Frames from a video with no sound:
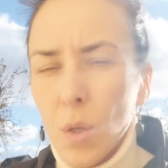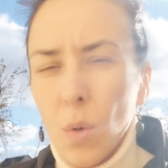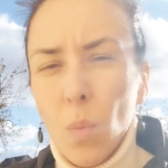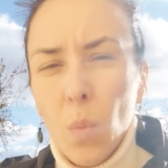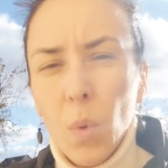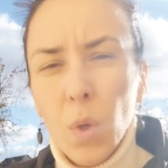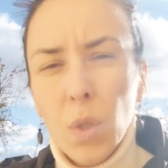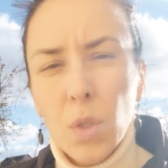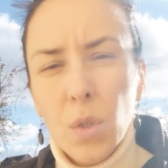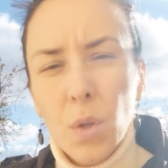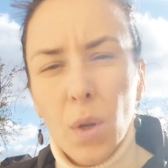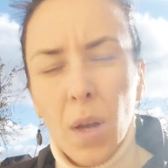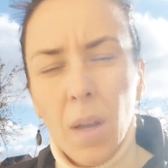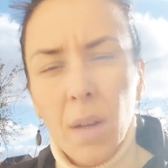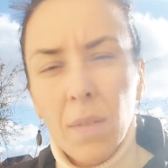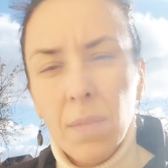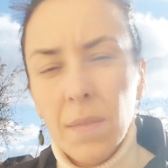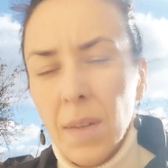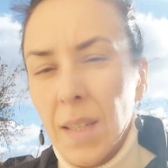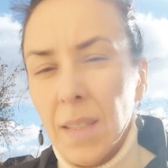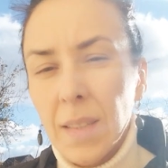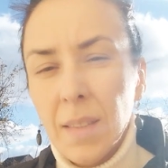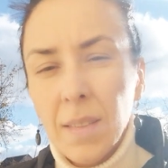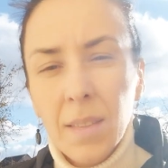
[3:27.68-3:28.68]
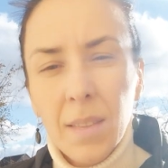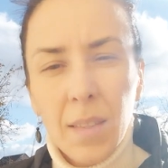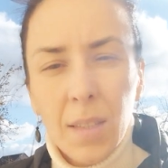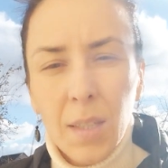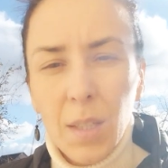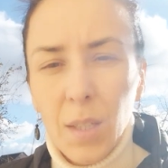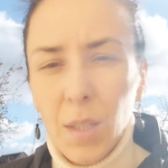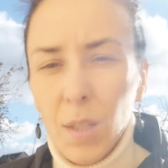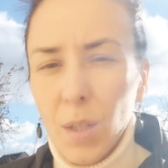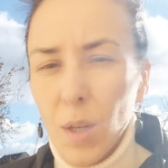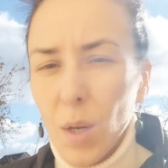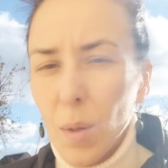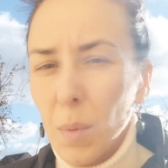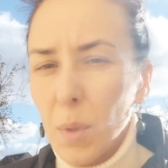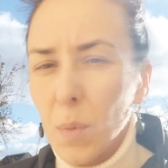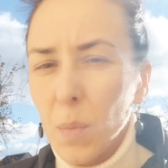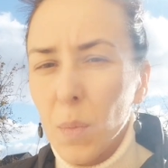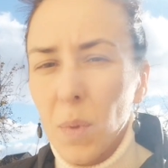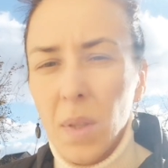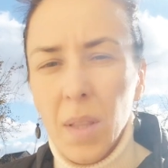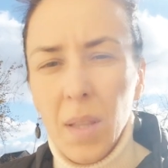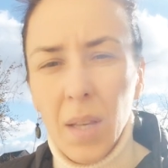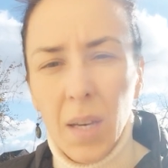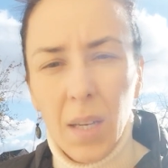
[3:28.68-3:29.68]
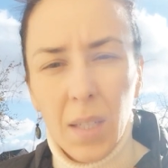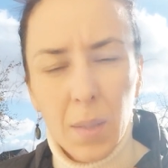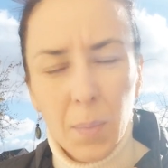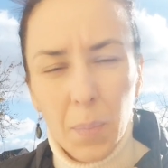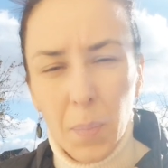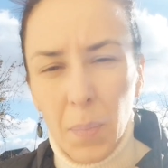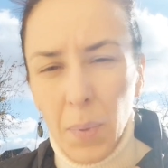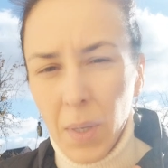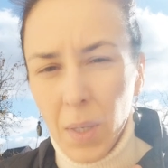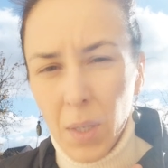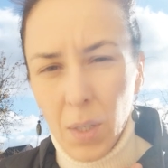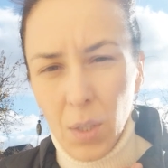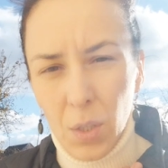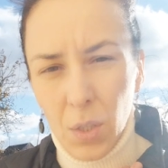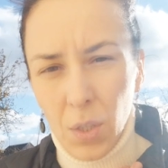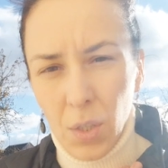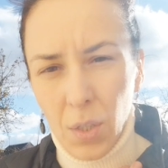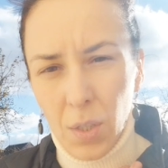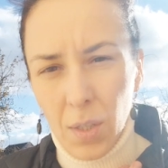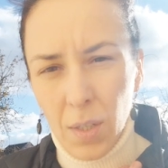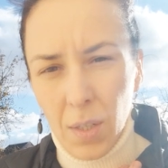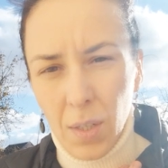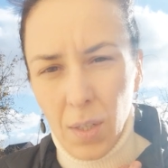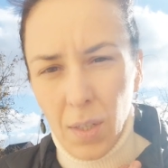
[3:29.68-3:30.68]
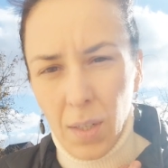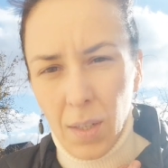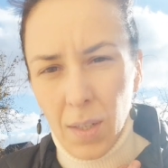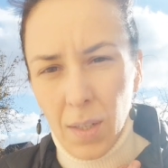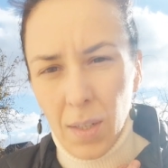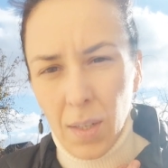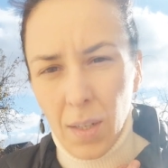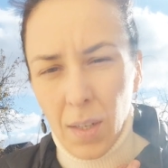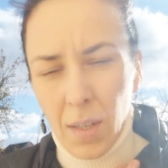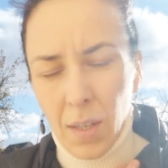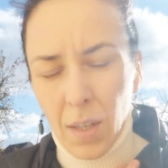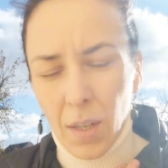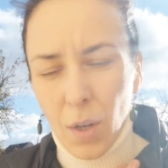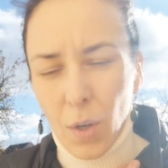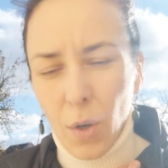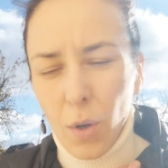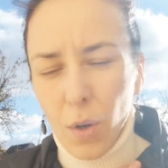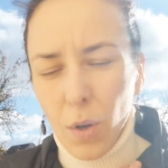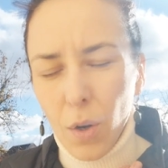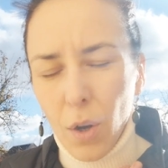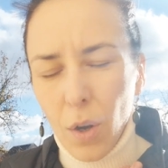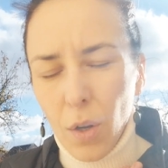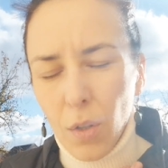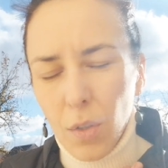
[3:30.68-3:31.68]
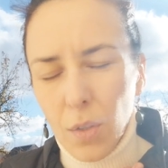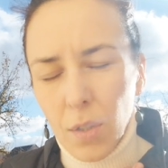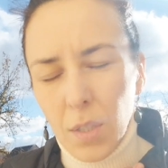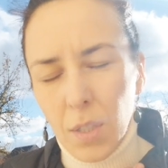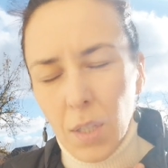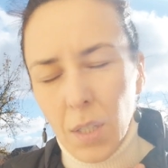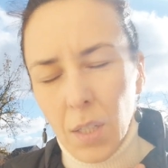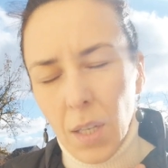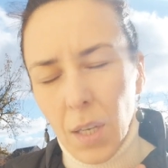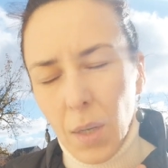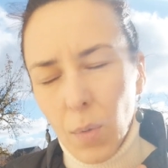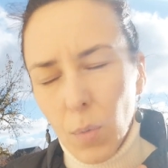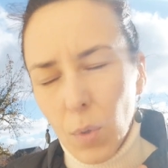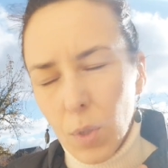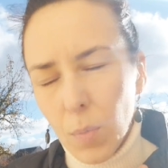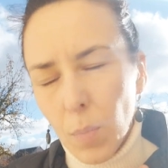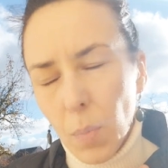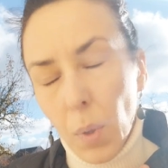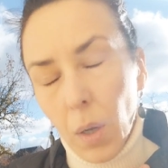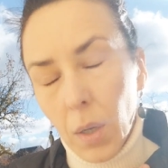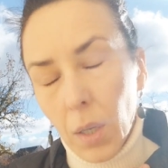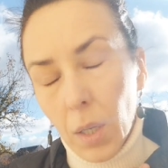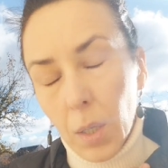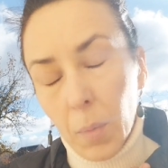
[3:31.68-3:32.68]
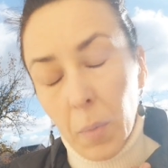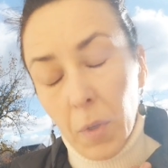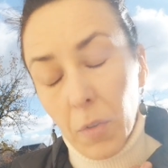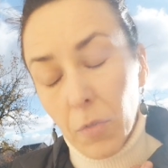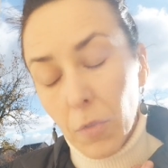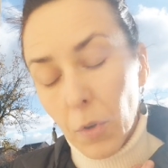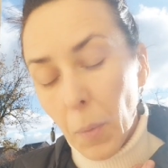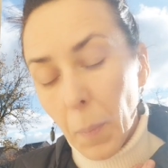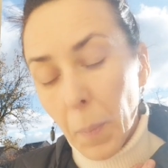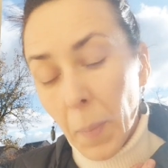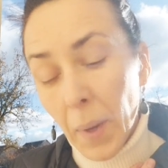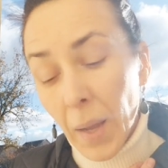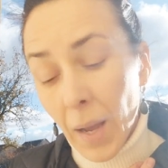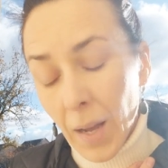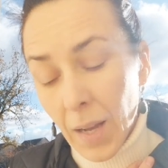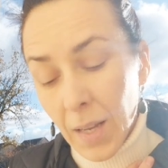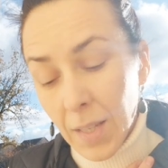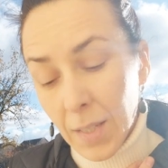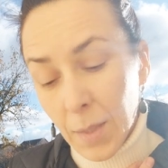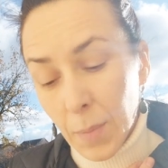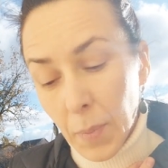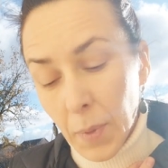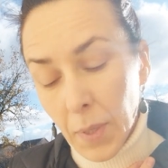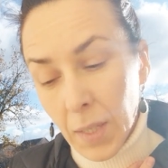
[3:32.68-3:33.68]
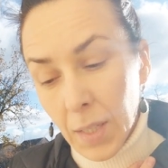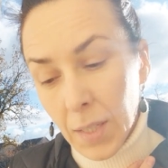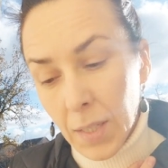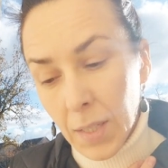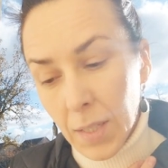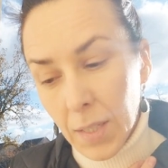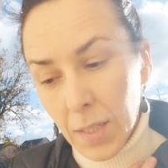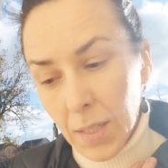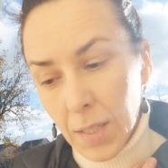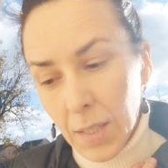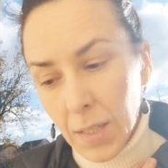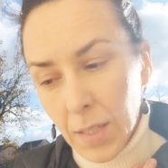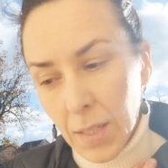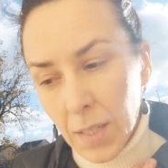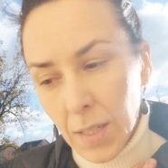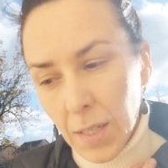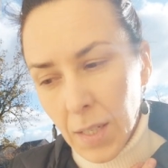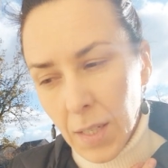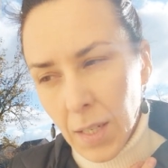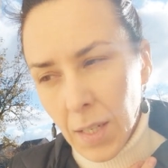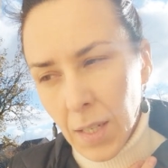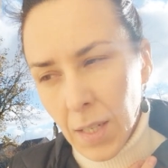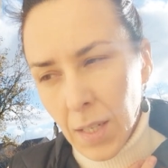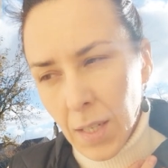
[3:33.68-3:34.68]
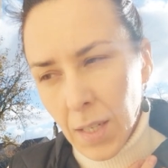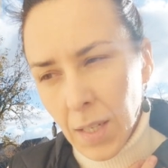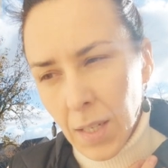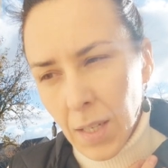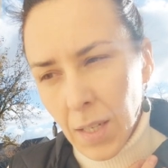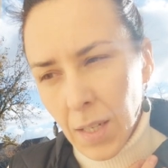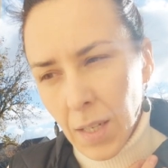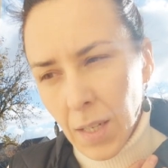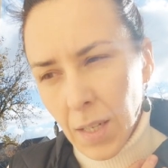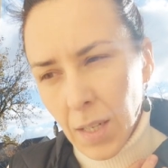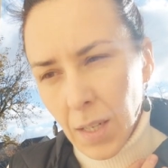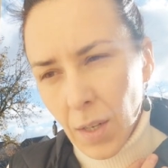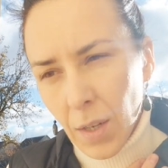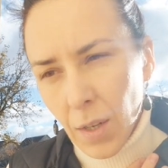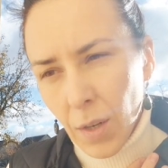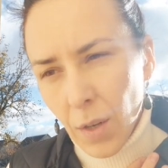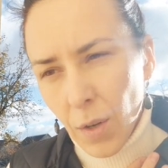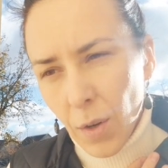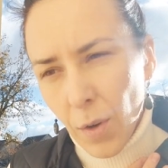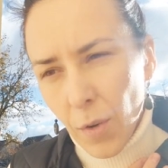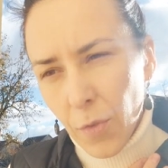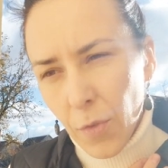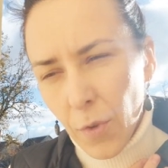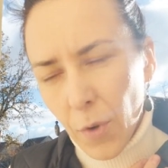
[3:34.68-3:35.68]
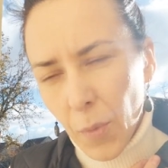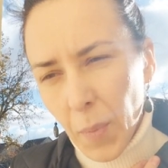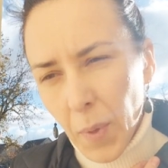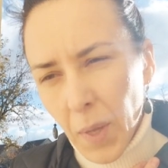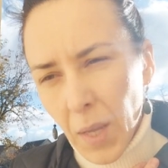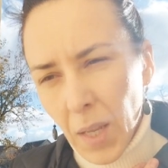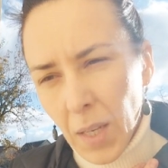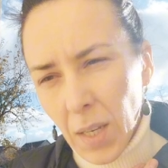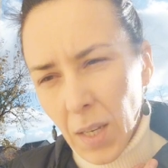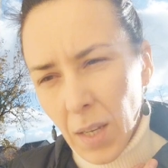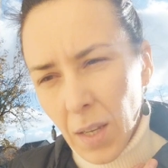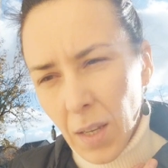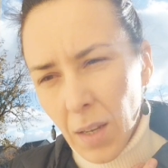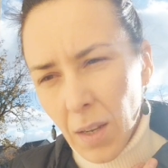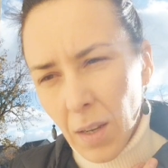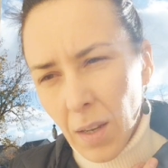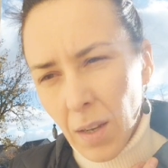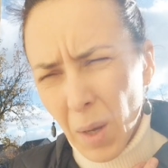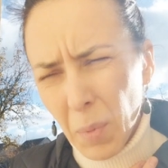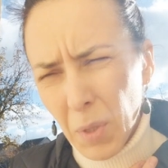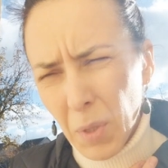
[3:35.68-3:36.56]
want to have anything in common with that bitch who constantly was blocking me from my husband or from any